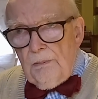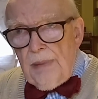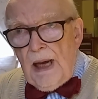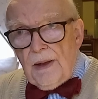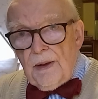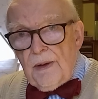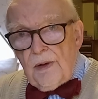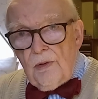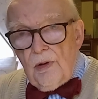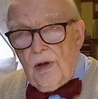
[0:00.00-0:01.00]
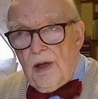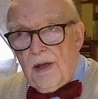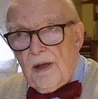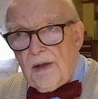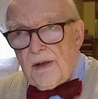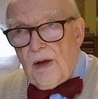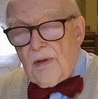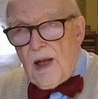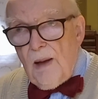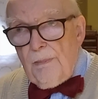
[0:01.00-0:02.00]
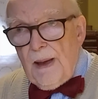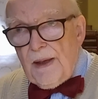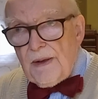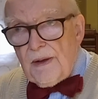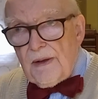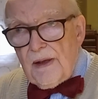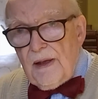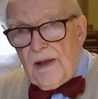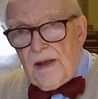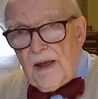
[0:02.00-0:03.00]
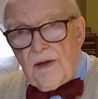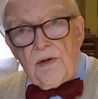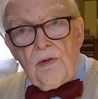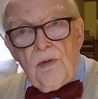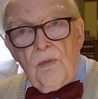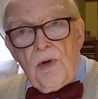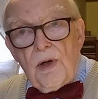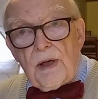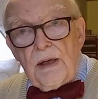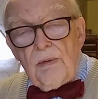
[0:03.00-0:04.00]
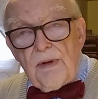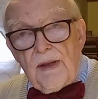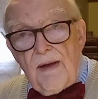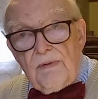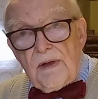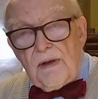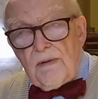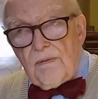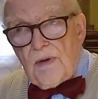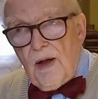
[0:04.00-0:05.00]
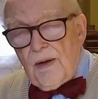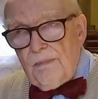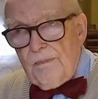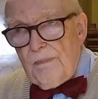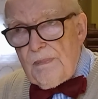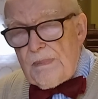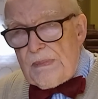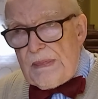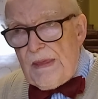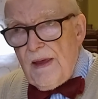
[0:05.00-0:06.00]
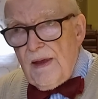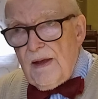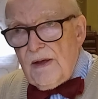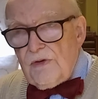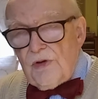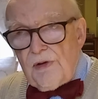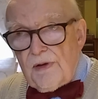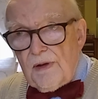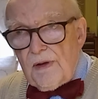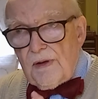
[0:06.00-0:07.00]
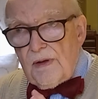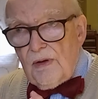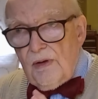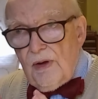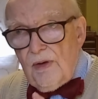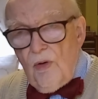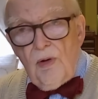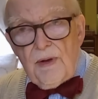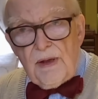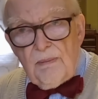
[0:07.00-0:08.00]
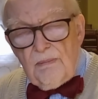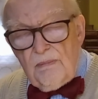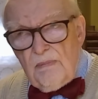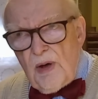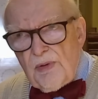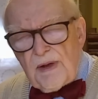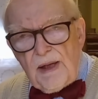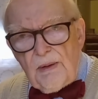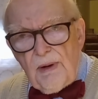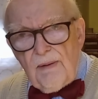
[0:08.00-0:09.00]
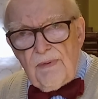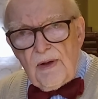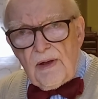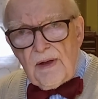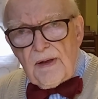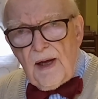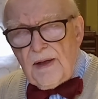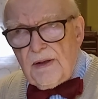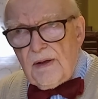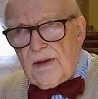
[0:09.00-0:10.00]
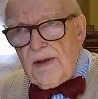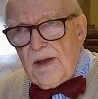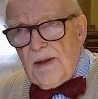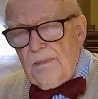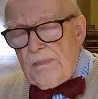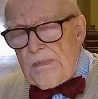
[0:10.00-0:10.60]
patterns or solar patterns. He saw work. It was the evidence of God. Just as most of the early scientists did.